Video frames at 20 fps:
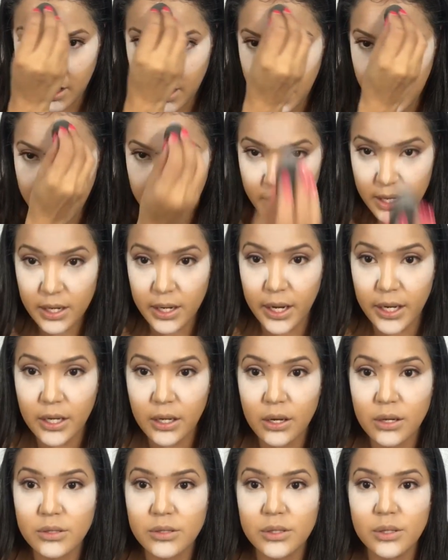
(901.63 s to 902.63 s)
And I
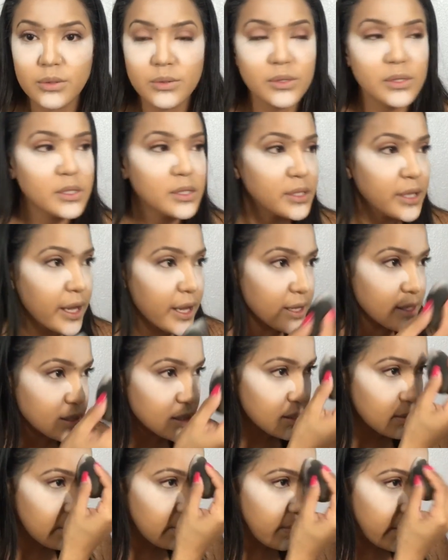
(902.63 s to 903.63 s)
also set
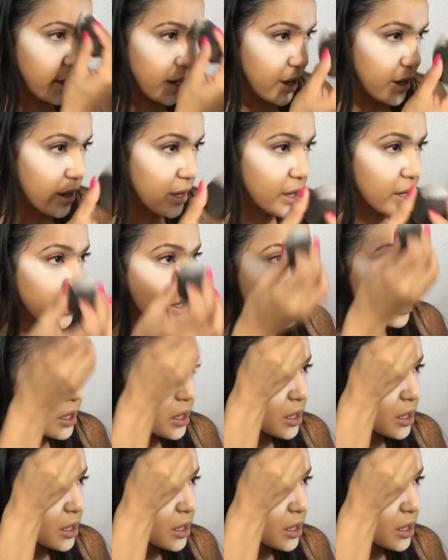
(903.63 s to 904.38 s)
my